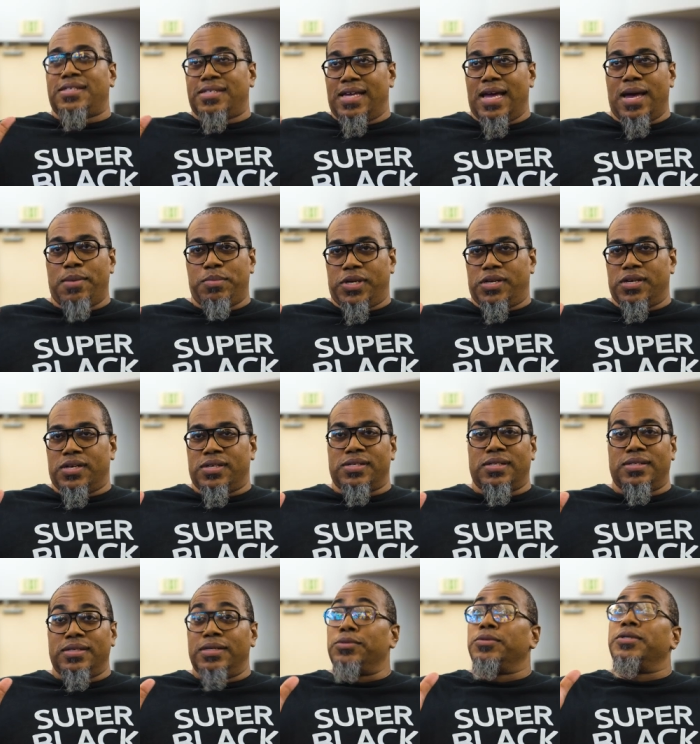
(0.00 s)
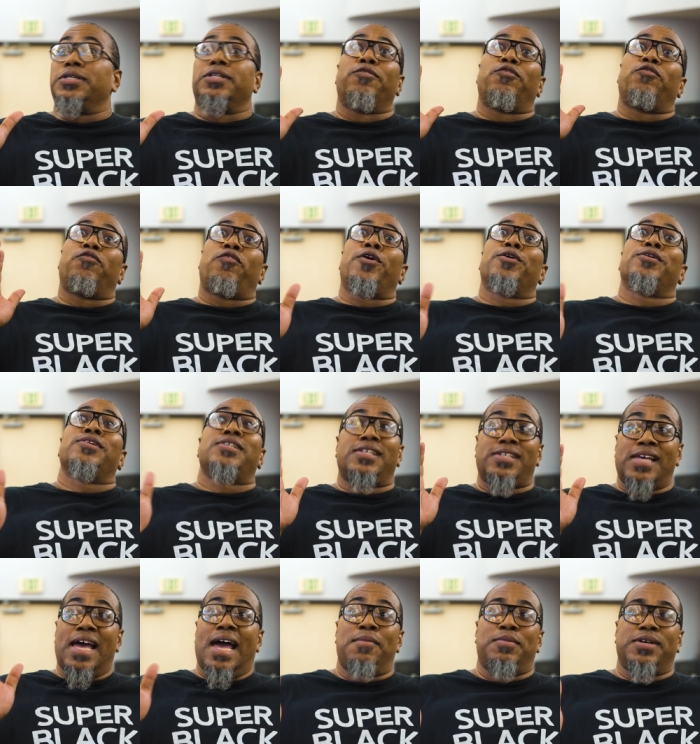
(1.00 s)
that because literally the first
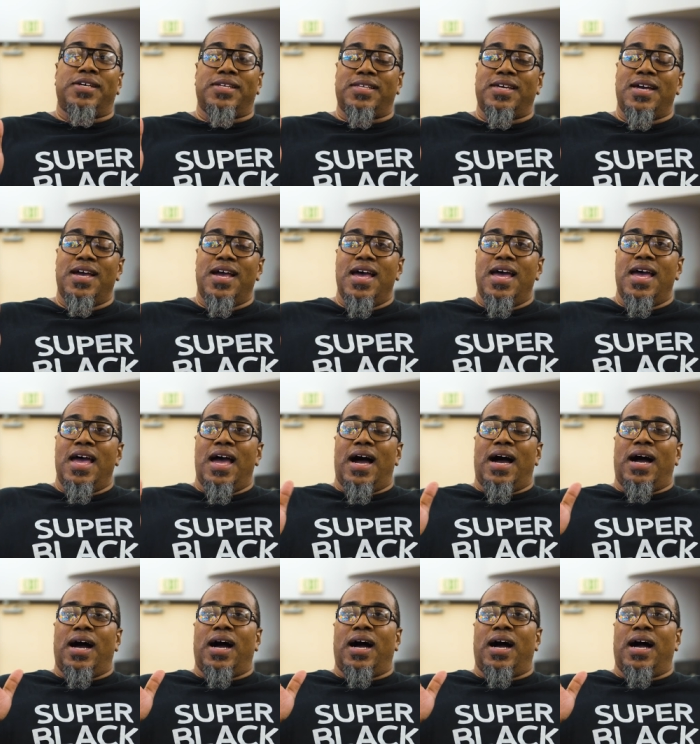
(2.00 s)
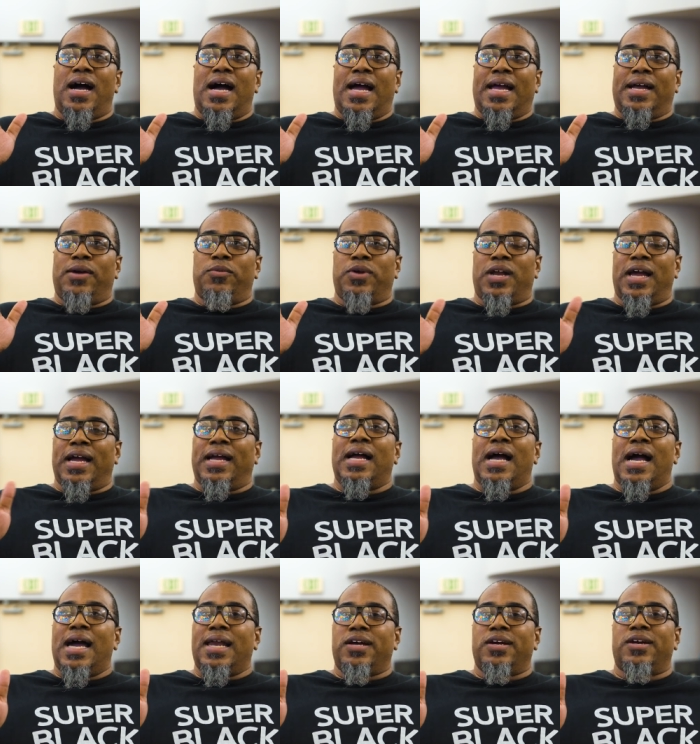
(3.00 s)
Sabbath, when I
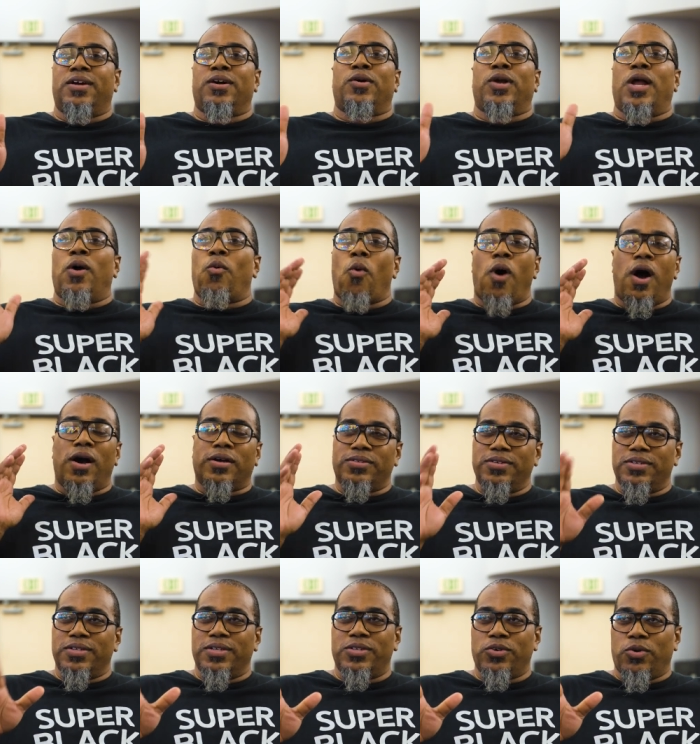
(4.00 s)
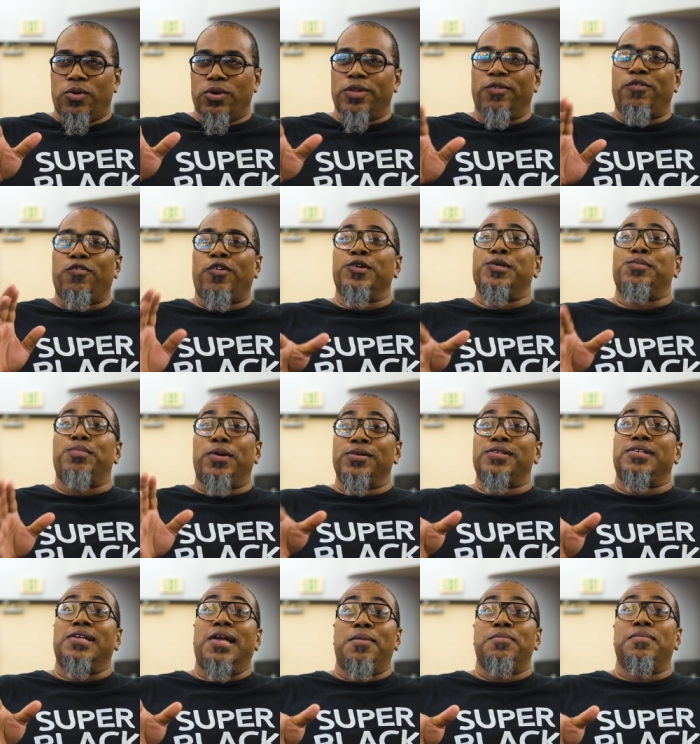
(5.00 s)
got here, when I walked through the door, the first
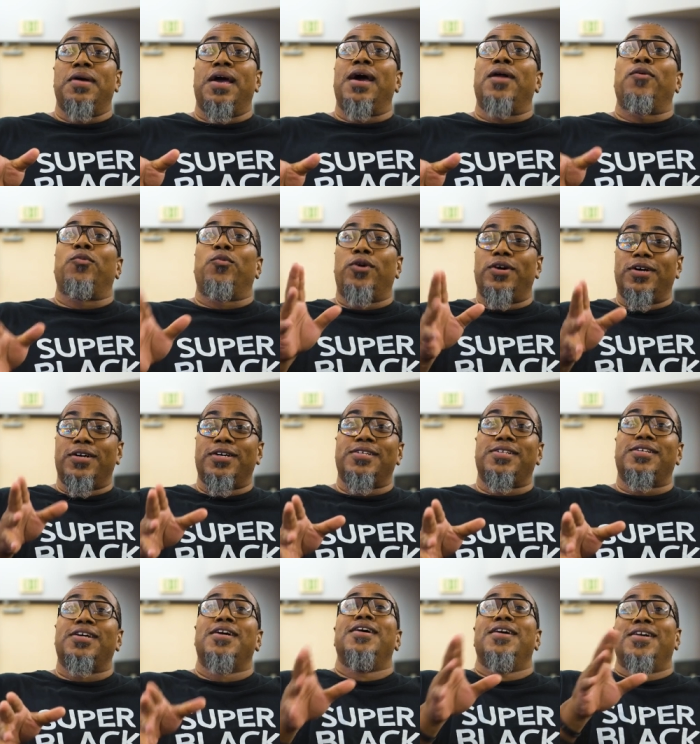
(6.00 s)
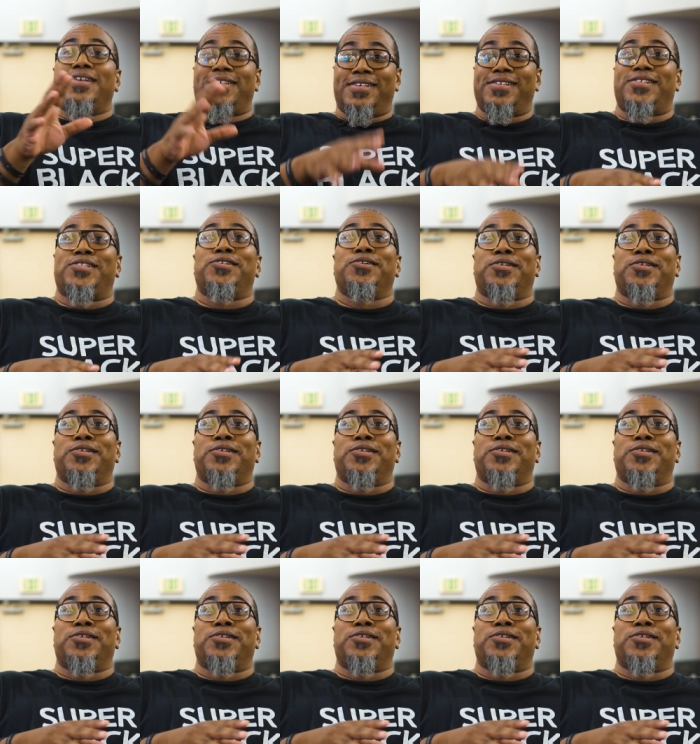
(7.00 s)
person I met was Sister